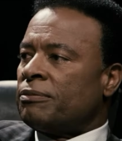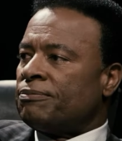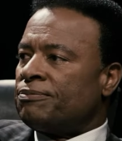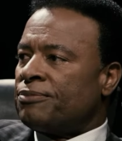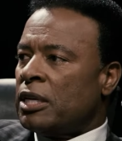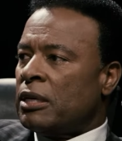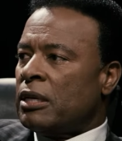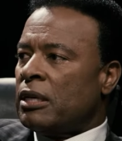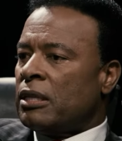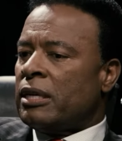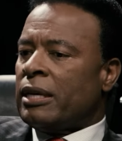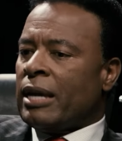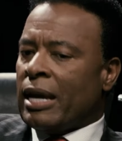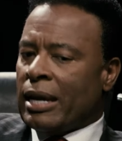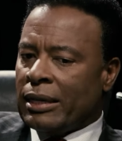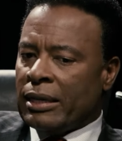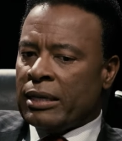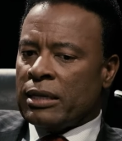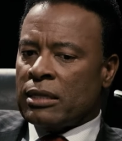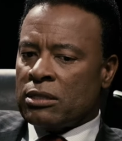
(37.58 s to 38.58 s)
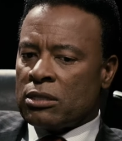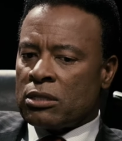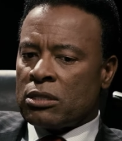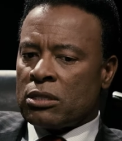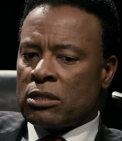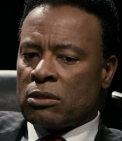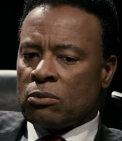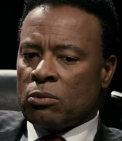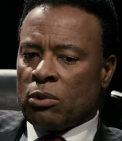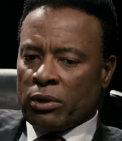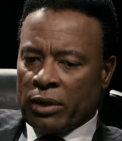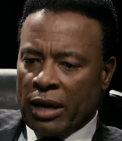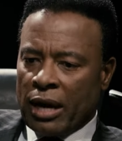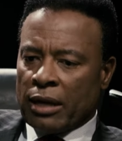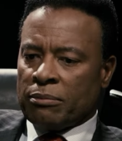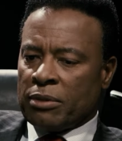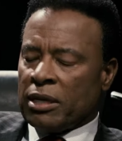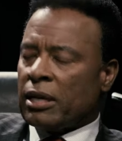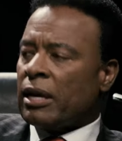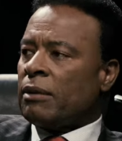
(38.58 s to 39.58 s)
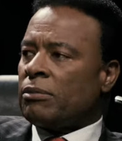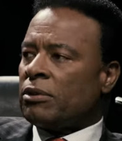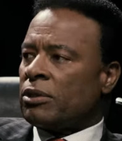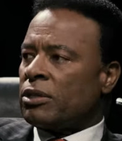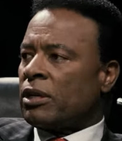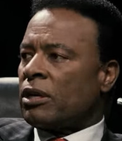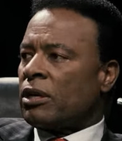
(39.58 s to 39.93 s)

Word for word: following international pressure, decides to